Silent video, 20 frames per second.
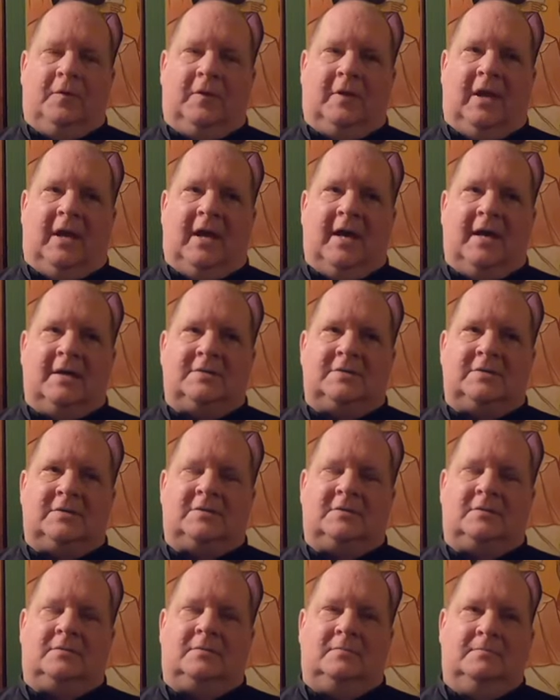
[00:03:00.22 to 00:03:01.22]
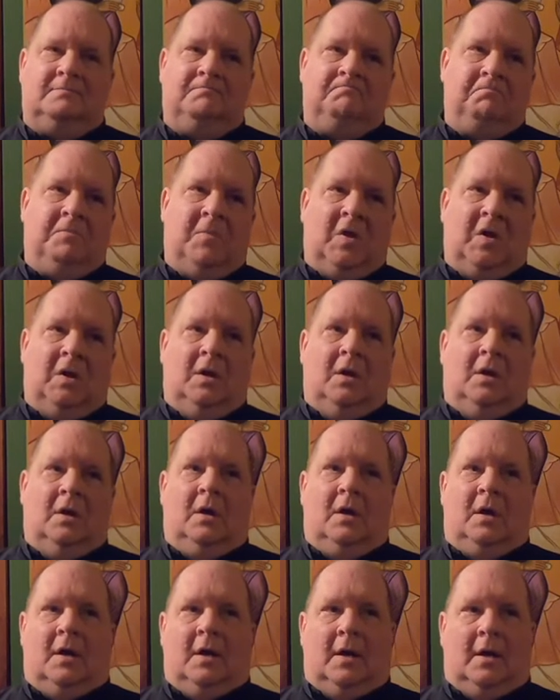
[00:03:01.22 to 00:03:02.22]
the last
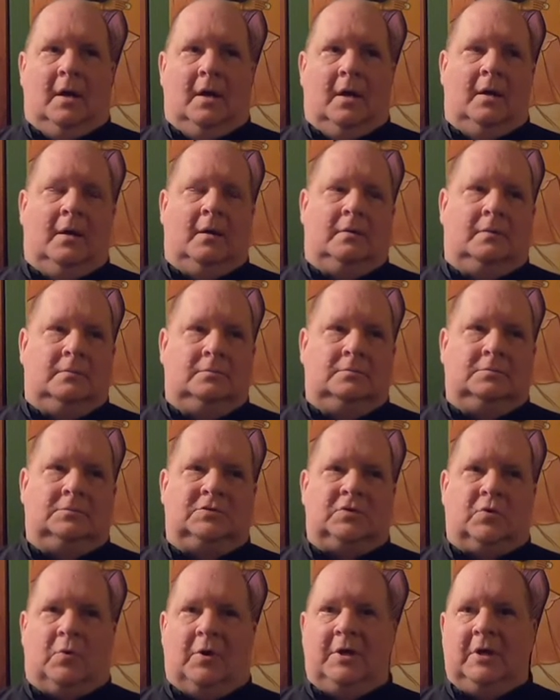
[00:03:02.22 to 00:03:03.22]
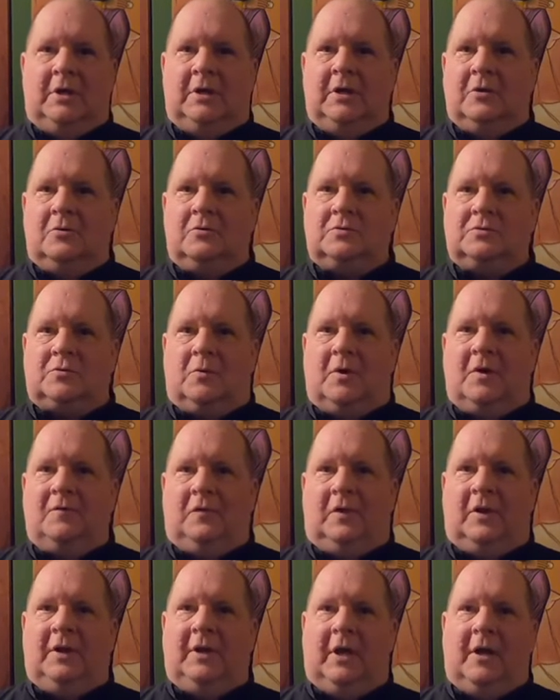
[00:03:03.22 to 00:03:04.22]
20 years,
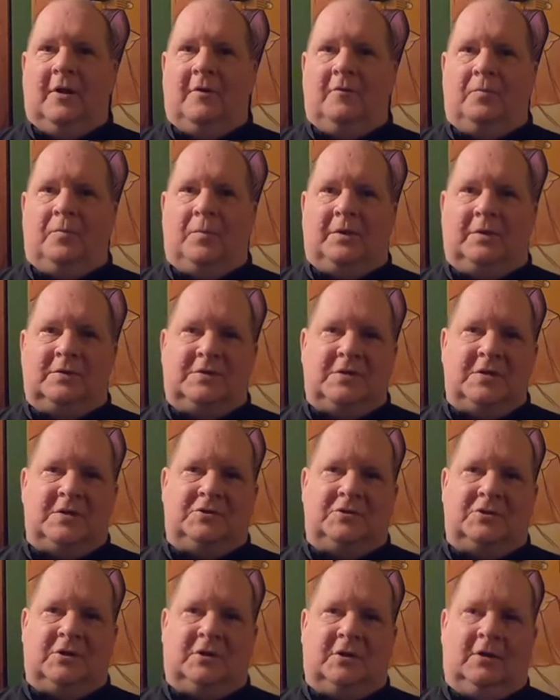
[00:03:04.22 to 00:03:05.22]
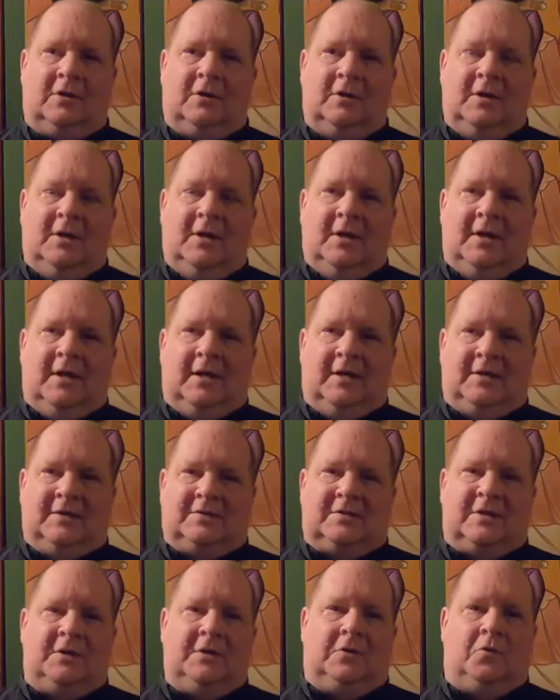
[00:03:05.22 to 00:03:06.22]
roughly, I've been teaching a
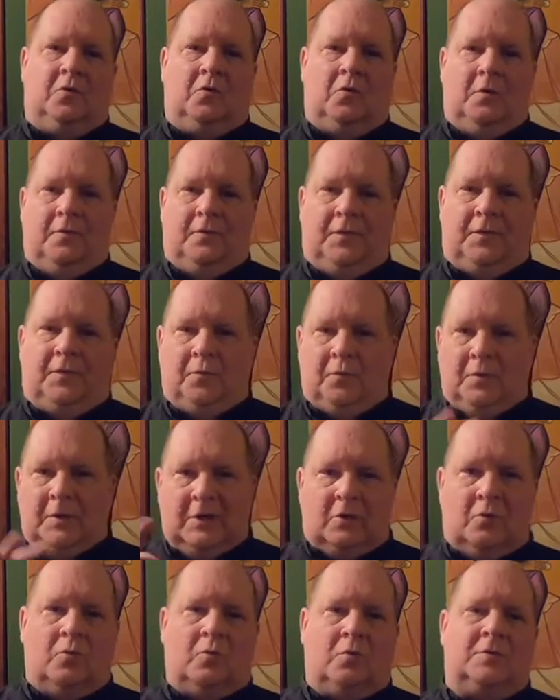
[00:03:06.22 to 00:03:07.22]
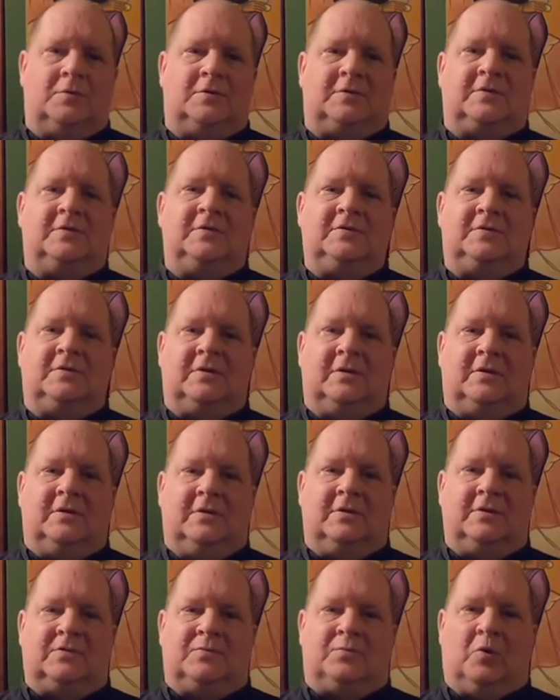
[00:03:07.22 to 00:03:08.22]
cycle of 3 courses in
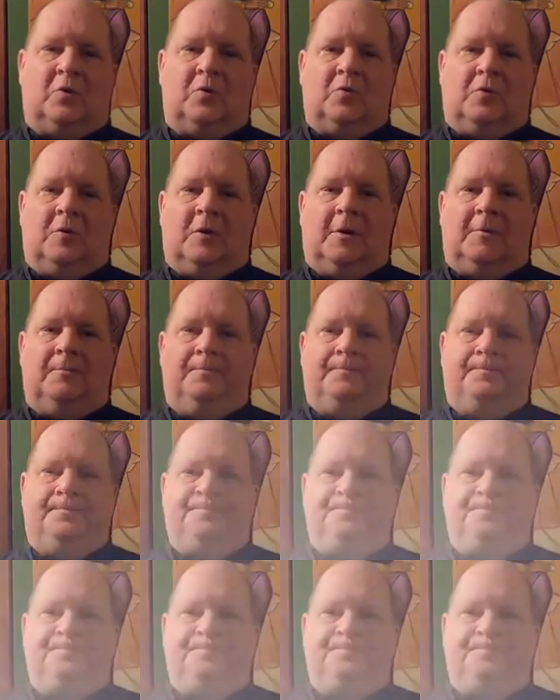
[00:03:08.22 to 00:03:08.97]
this program.